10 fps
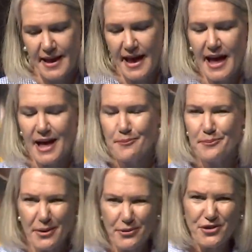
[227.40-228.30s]

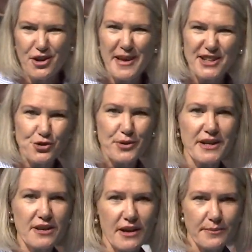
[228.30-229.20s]
but we've got about
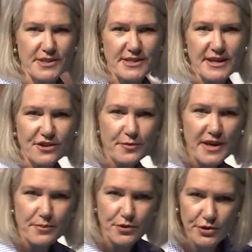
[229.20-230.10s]
29% of
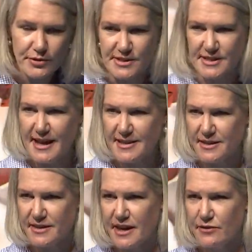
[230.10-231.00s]
people who are saying
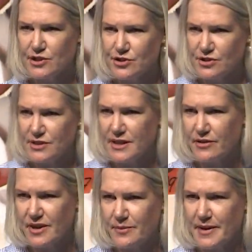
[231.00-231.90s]
that they are reducing
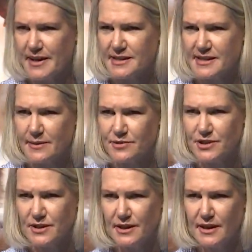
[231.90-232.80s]
their red meat
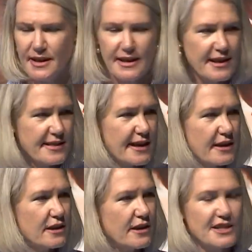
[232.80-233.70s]
consumption. Now that
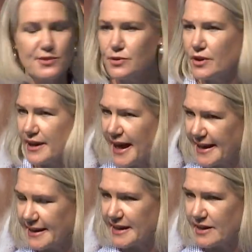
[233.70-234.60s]
aligns with what
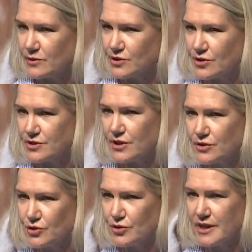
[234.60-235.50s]
Annalene was also
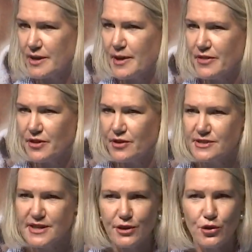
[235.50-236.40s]
talking about,
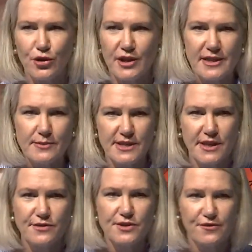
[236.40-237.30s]
those that are calling
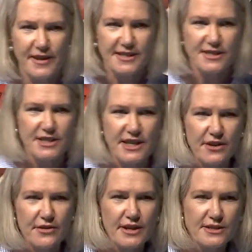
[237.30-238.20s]
themselves the
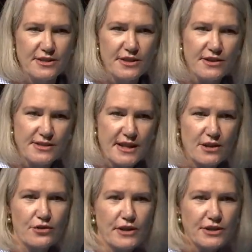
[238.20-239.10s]
flexitarians and those that are
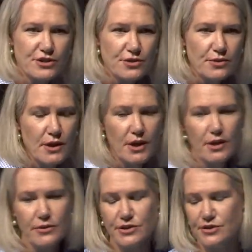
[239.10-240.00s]
looking to
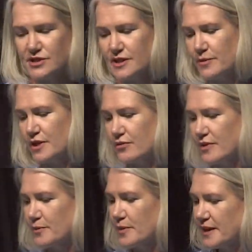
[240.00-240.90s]
reduce some of their
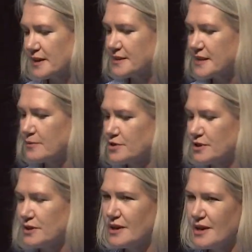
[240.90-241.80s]
red meat
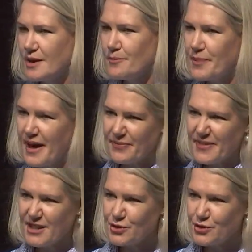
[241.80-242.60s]
consumption. But that